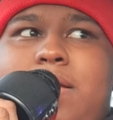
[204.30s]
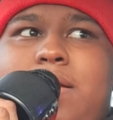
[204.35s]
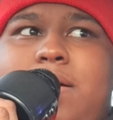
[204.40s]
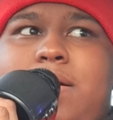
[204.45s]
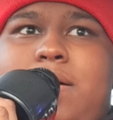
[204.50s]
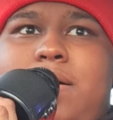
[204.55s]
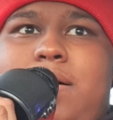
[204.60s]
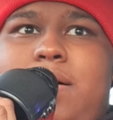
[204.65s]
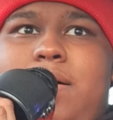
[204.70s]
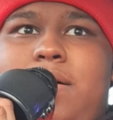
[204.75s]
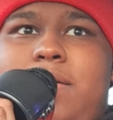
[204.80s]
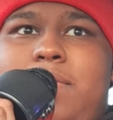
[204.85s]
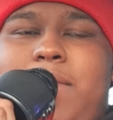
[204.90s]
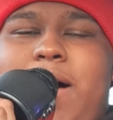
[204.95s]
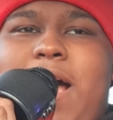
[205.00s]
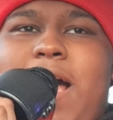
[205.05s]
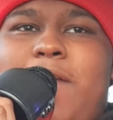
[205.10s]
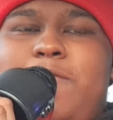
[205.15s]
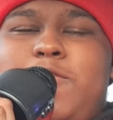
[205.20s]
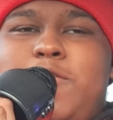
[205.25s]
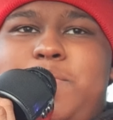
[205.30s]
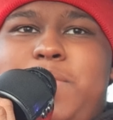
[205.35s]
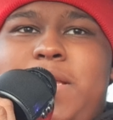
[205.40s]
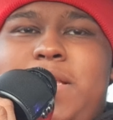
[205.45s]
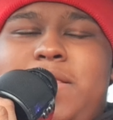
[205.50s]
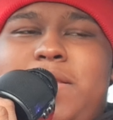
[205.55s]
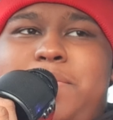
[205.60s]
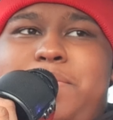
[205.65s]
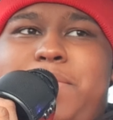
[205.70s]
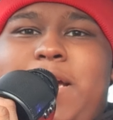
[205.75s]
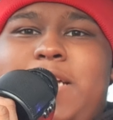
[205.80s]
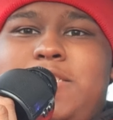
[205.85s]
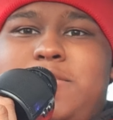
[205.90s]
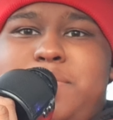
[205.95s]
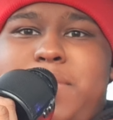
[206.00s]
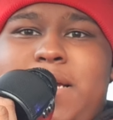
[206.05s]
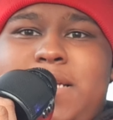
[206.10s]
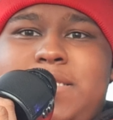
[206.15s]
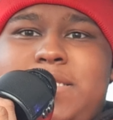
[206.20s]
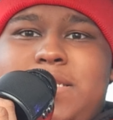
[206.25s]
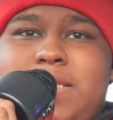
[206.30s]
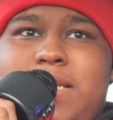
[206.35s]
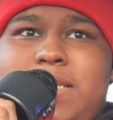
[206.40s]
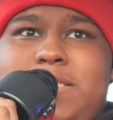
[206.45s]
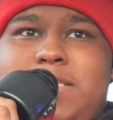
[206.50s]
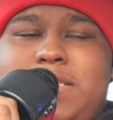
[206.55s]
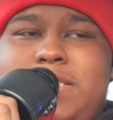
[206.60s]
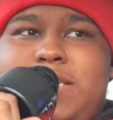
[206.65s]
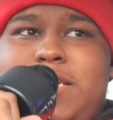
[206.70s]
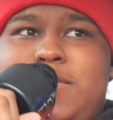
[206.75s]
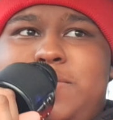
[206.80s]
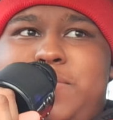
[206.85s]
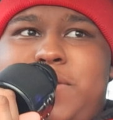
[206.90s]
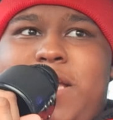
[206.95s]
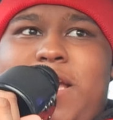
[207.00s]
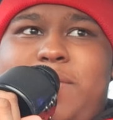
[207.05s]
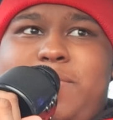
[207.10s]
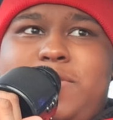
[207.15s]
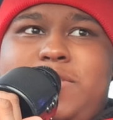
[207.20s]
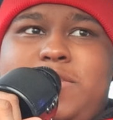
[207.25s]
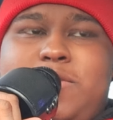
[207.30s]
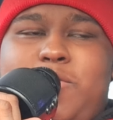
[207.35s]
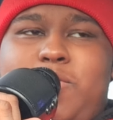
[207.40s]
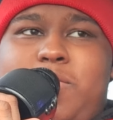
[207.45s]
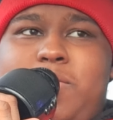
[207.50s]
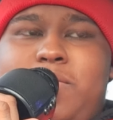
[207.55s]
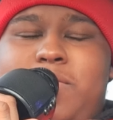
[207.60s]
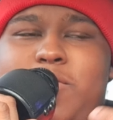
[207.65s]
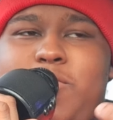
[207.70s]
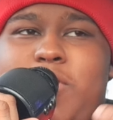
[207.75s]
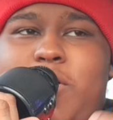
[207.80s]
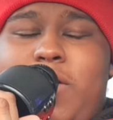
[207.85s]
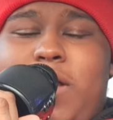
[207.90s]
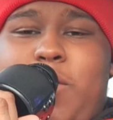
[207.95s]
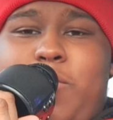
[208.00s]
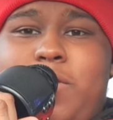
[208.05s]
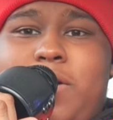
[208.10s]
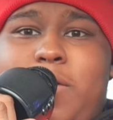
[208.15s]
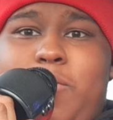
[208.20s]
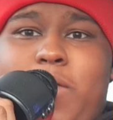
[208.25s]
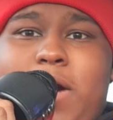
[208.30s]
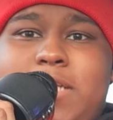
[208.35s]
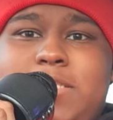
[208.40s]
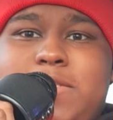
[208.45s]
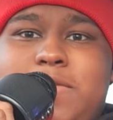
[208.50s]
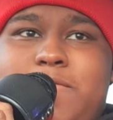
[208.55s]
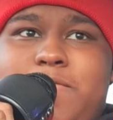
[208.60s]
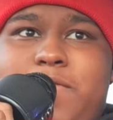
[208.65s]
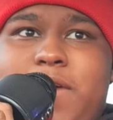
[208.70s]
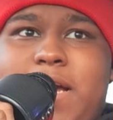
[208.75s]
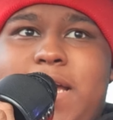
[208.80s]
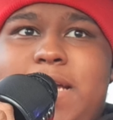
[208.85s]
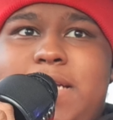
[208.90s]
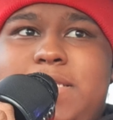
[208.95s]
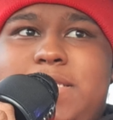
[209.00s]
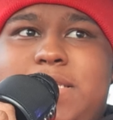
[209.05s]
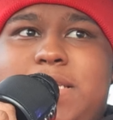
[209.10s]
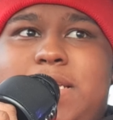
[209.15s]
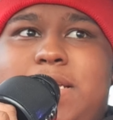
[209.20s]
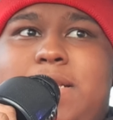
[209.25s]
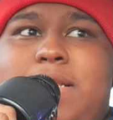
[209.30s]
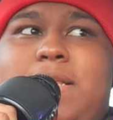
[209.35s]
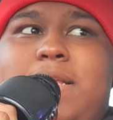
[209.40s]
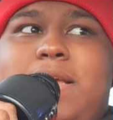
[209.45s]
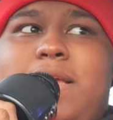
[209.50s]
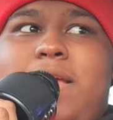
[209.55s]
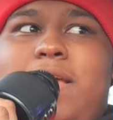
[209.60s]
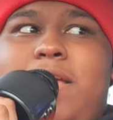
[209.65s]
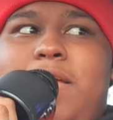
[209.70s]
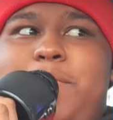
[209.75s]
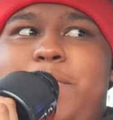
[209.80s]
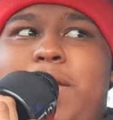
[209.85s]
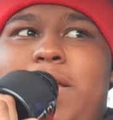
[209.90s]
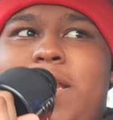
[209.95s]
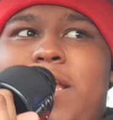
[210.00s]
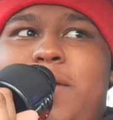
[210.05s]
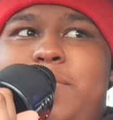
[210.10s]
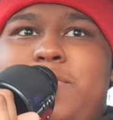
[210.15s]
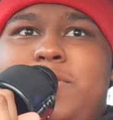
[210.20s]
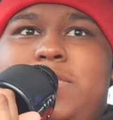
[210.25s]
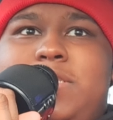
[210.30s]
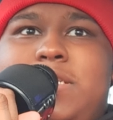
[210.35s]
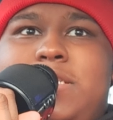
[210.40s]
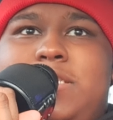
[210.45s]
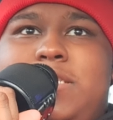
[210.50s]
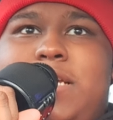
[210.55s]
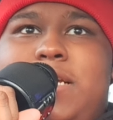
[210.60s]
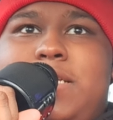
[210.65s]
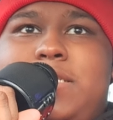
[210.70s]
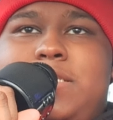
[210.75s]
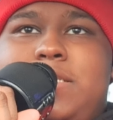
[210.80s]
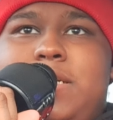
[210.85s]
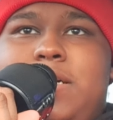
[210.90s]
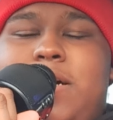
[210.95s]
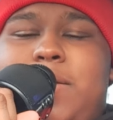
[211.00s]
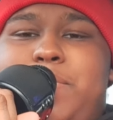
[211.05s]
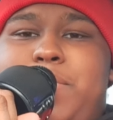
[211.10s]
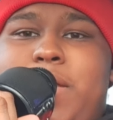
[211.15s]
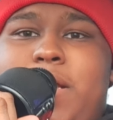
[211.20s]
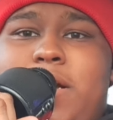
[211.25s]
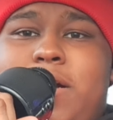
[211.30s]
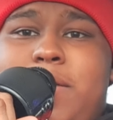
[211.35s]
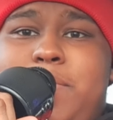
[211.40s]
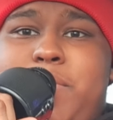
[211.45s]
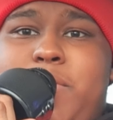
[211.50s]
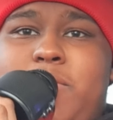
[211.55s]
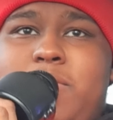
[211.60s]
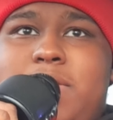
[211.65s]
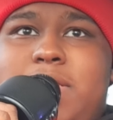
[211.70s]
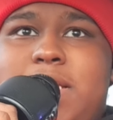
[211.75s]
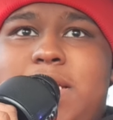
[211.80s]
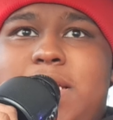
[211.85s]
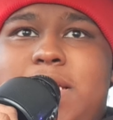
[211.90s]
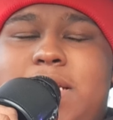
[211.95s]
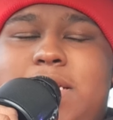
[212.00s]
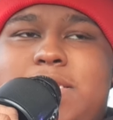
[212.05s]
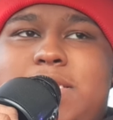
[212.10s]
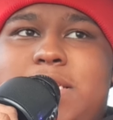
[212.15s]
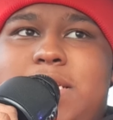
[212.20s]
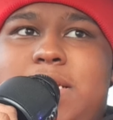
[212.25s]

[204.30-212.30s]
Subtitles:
I have to be the best mentally to just be able to, you know, like when I'm watching fights and being able to just pick up on things.